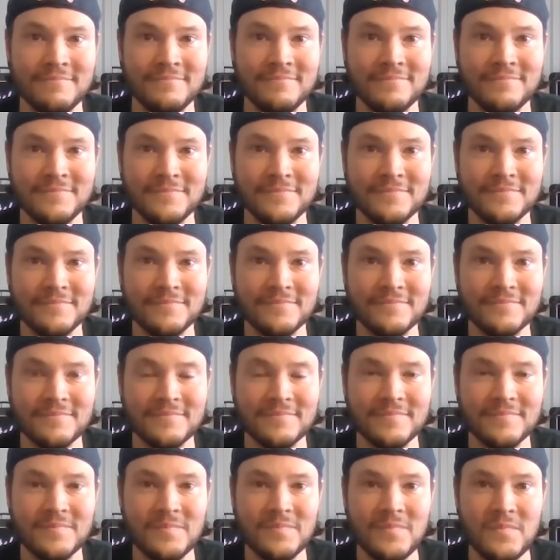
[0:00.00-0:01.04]

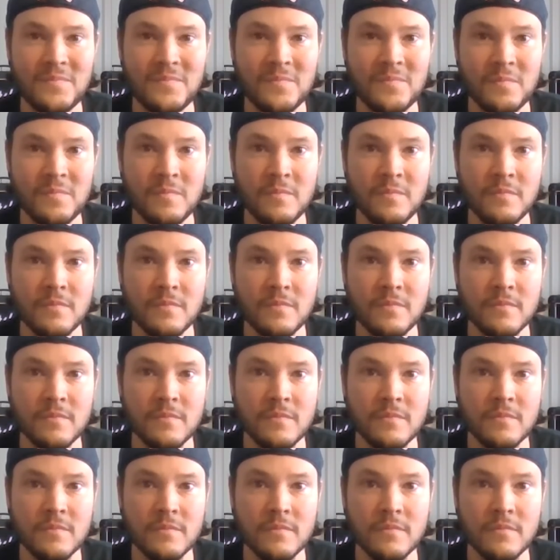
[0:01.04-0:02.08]

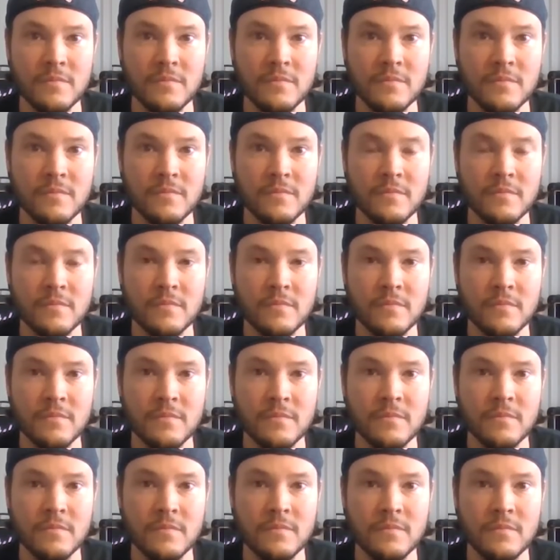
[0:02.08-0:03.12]

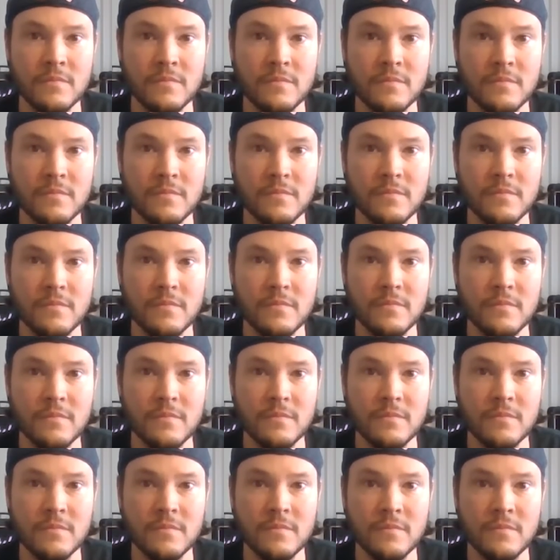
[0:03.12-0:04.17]

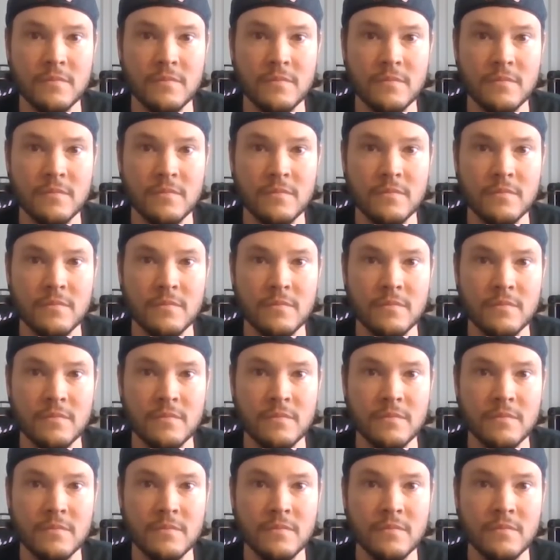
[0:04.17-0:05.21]

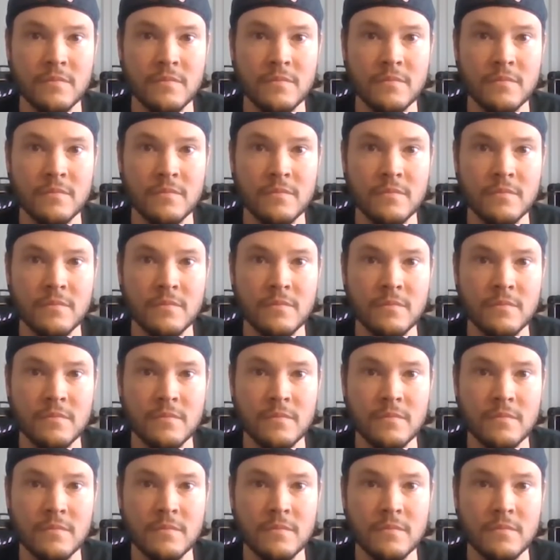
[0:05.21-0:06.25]

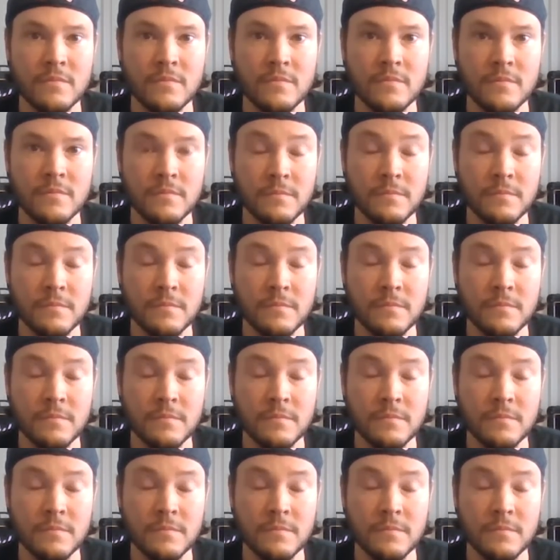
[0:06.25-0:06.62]
No words are spoken by the person on screen.